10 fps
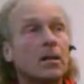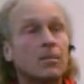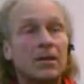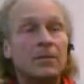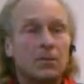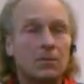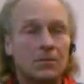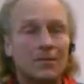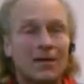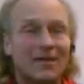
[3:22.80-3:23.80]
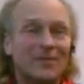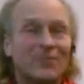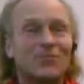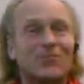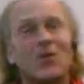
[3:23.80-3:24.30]
people, and
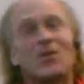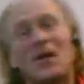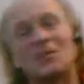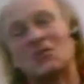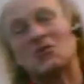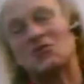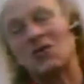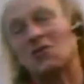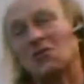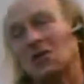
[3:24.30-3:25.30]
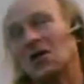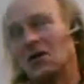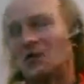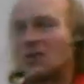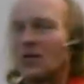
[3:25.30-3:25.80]
papers got shuffled here
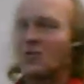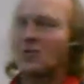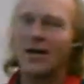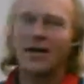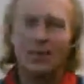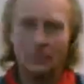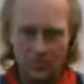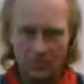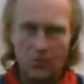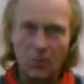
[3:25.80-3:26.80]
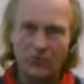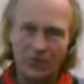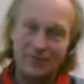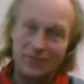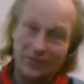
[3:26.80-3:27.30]
and shuffled there, and the
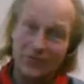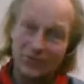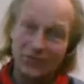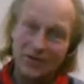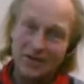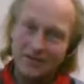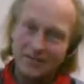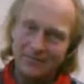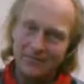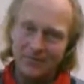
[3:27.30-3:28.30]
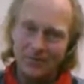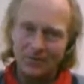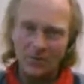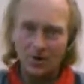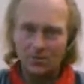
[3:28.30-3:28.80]
project, there are 15
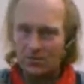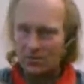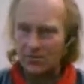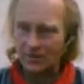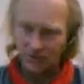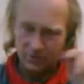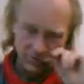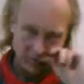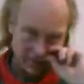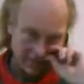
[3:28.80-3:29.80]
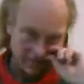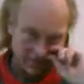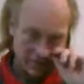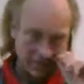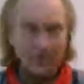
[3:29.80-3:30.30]
departments you have to communicate
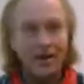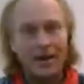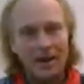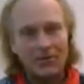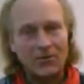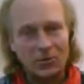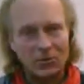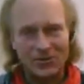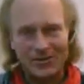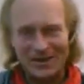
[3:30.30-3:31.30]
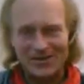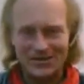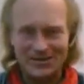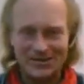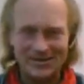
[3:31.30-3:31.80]
with, and I'm very good at that, you
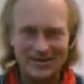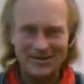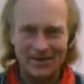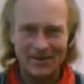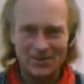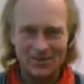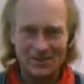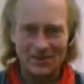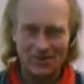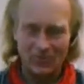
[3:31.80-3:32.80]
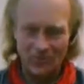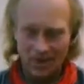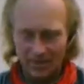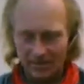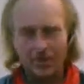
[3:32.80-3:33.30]
see, because I've sussed out
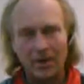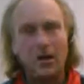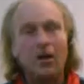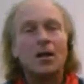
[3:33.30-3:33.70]
where, anyway,